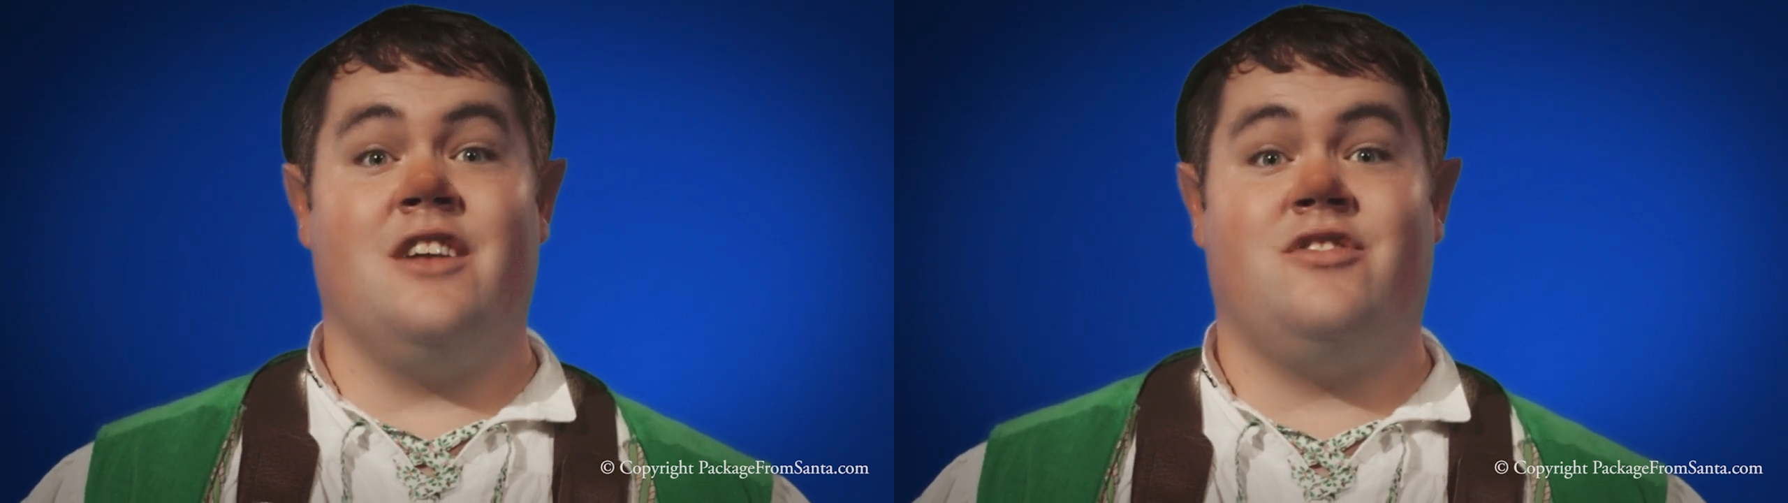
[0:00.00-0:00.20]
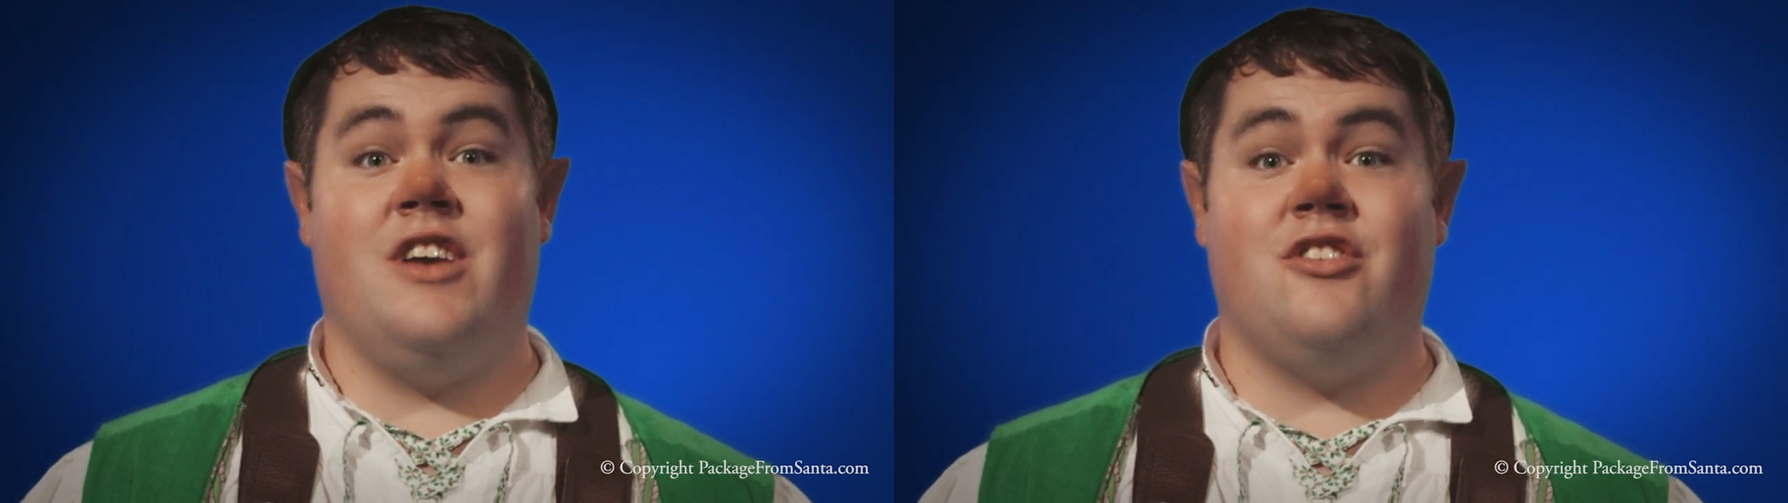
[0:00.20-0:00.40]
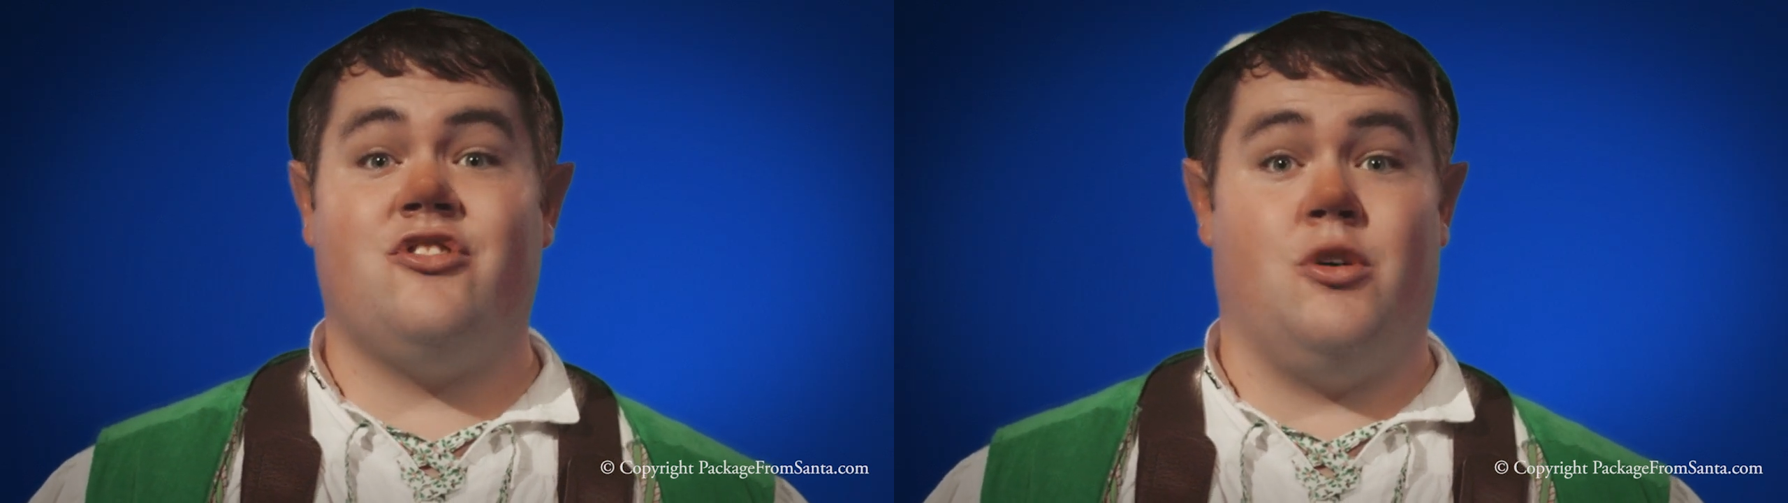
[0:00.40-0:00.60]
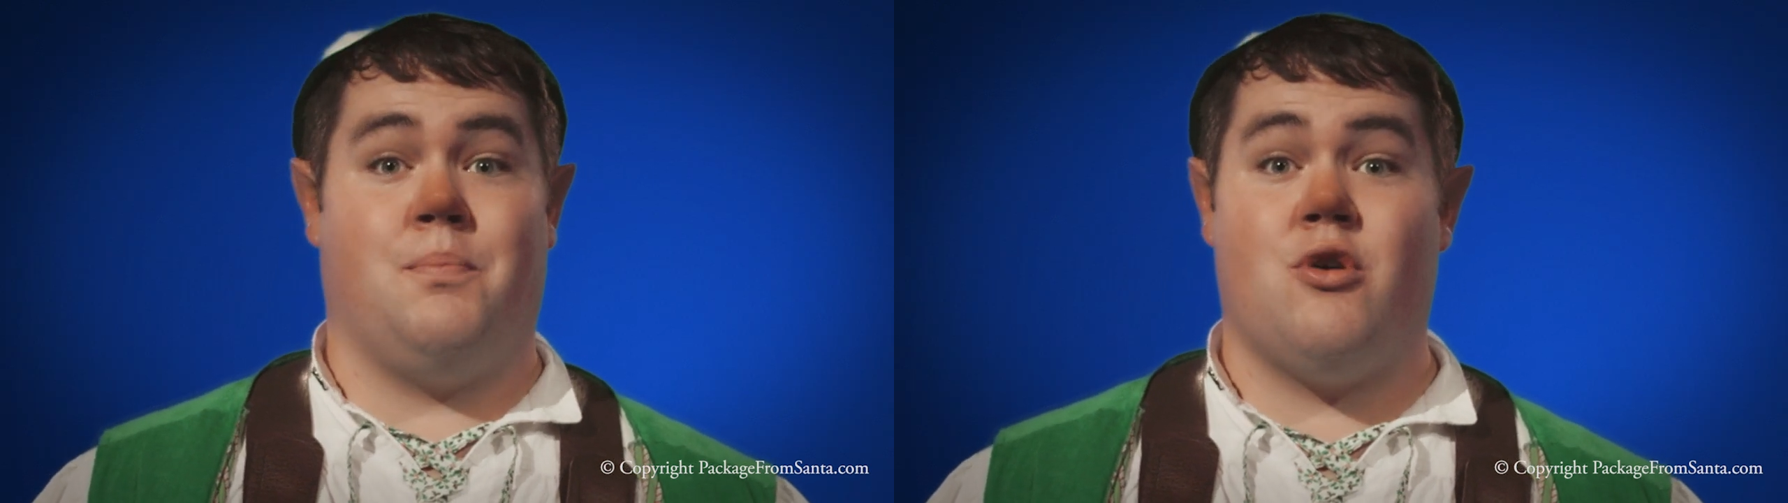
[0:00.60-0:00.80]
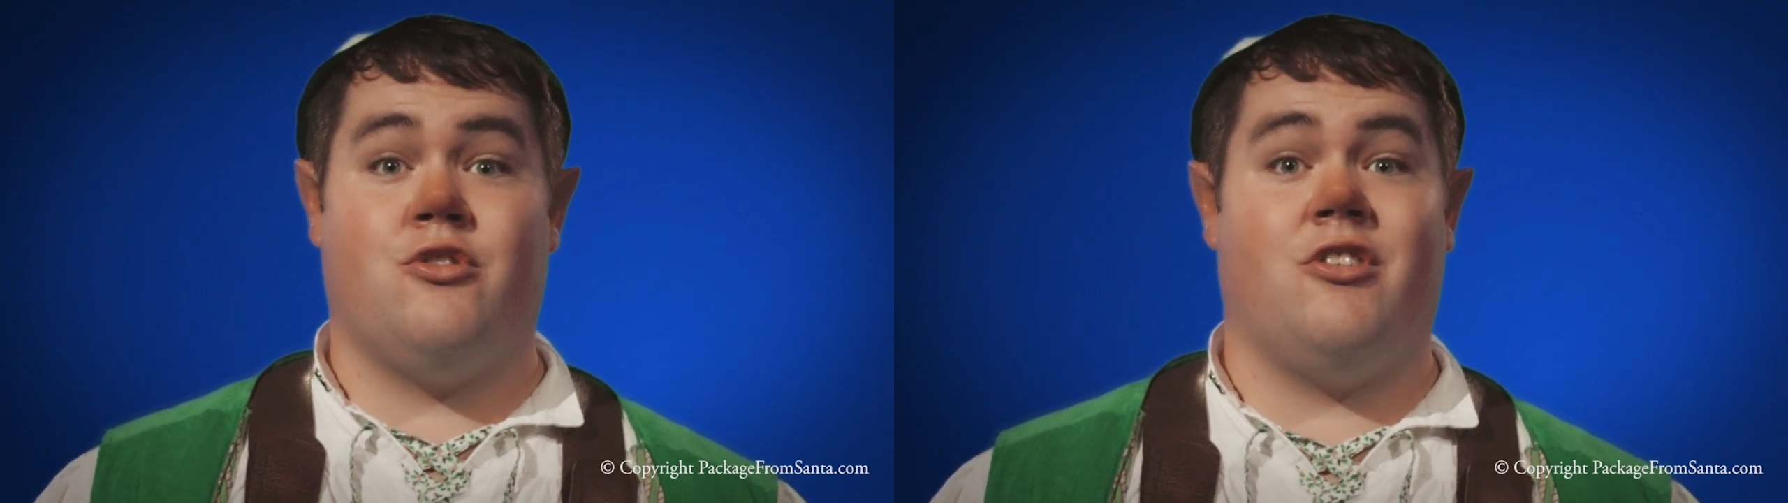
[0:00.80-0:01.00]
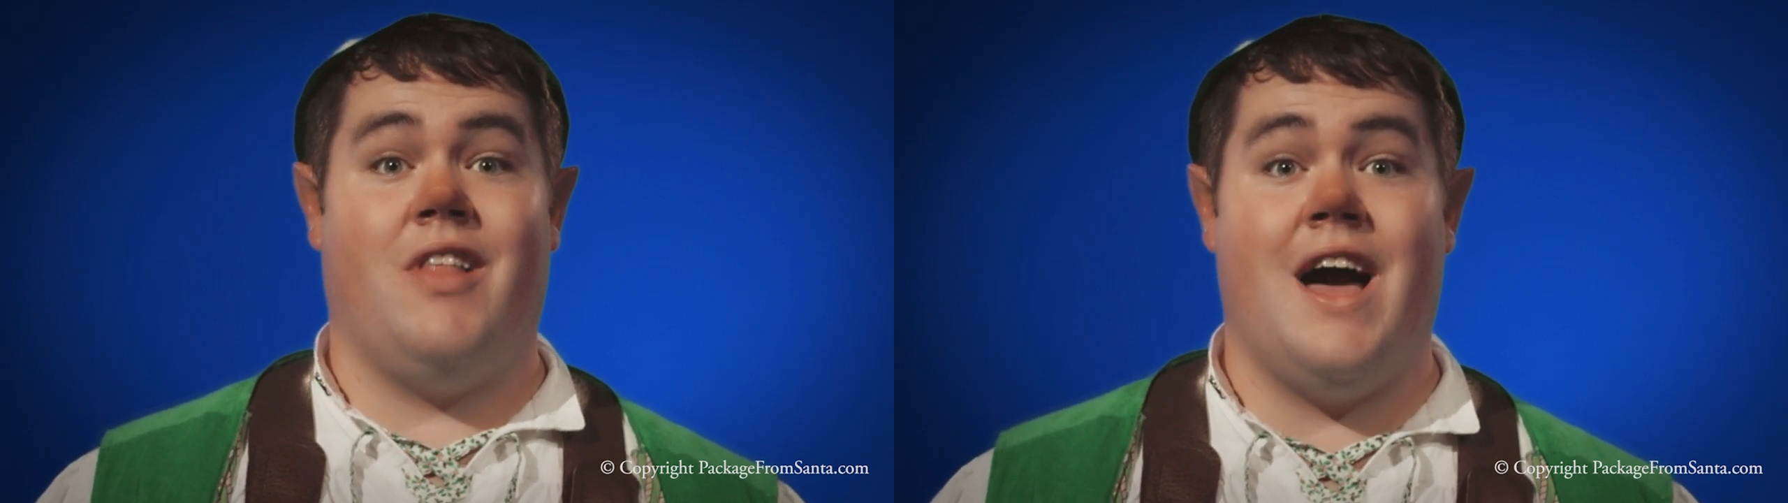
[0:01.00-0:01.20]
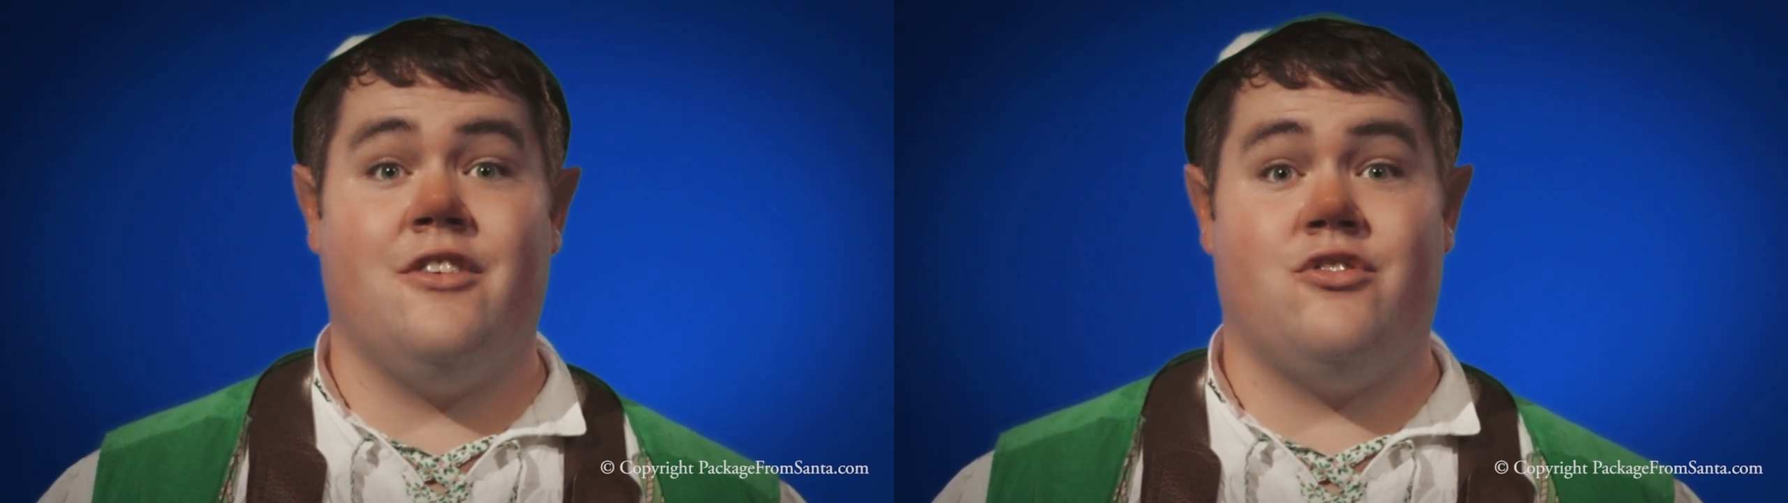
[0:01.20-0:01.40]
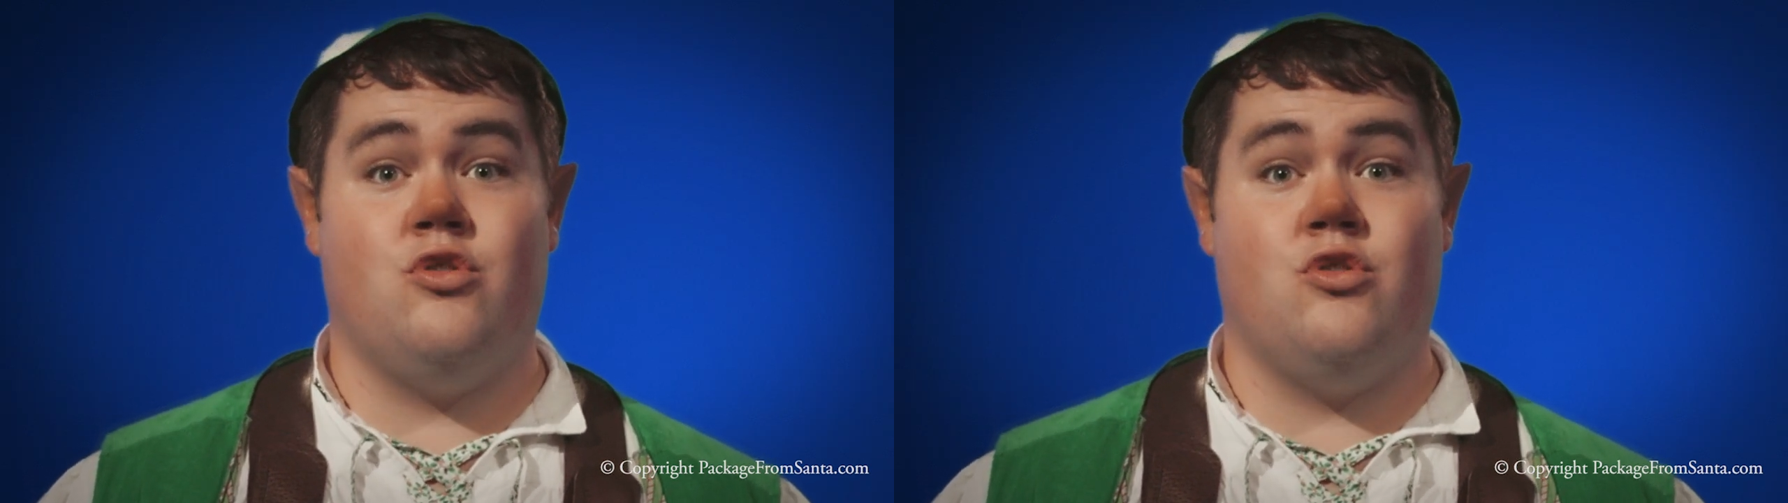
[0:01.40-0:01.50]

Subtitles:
additional personalized